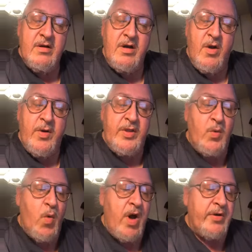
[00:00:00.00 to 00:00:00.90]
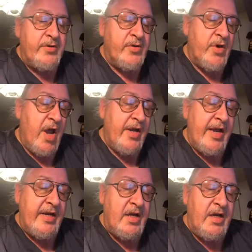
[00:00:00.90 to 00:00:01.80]
knowing the waters are
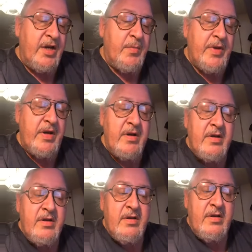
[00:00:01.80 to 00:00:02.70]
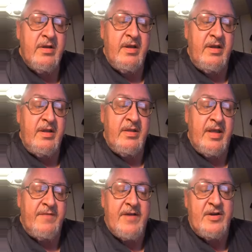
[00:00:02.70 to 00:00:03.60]
not yet clear, but
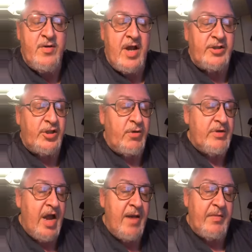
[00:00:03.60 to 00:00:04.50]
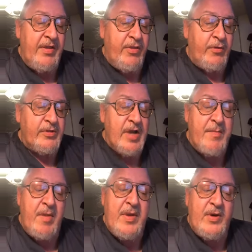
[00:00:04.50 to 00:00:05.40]
that if I do not show timely thirst,
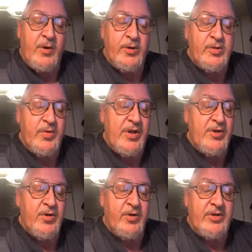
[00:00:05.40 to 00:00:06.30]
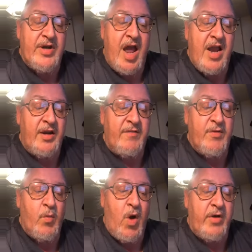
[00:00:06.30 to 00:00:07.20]
I may be cursed with eternal denial
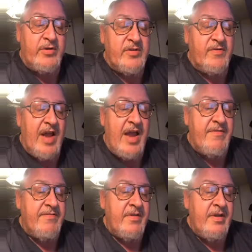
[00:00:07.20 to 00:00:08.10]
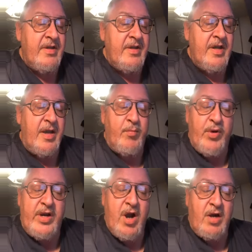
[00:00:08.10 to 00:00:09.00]
of the waters of life
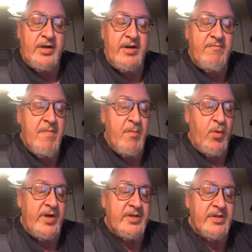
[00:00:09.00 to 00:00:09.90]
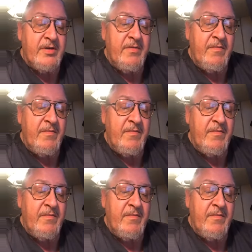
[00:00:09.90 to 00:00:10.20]
and precognitive memories.